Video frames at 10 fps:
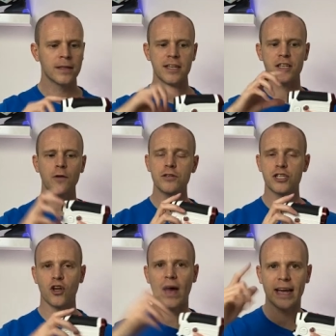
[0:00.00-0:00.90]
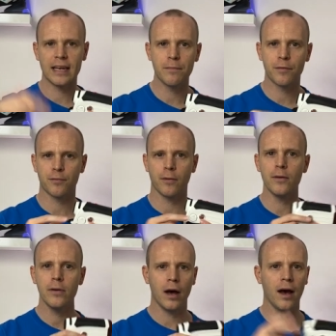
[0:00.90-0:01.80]
there's no cycling
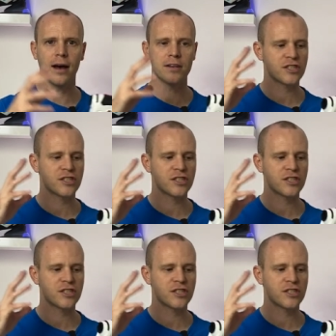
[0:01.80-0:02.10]
through, uh,